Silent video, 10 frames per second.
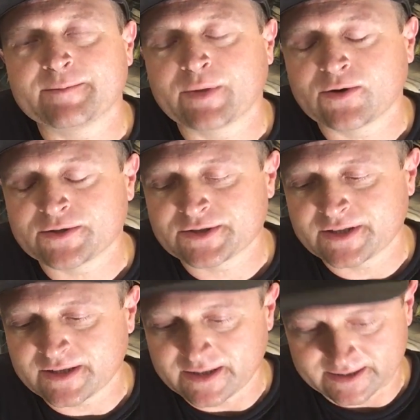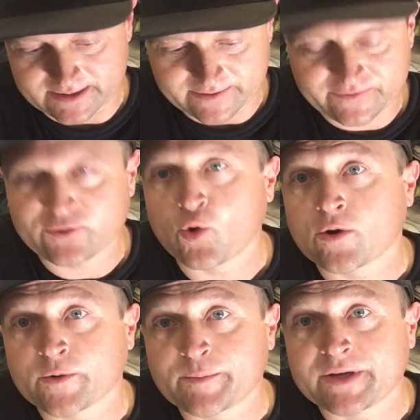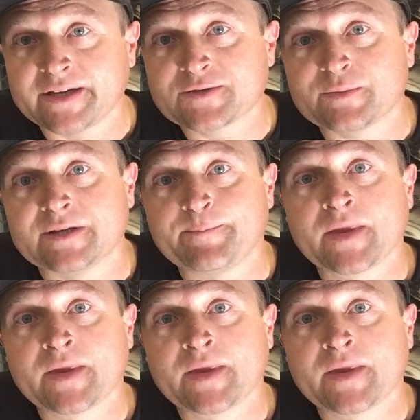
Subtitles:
portion of the floor replacement.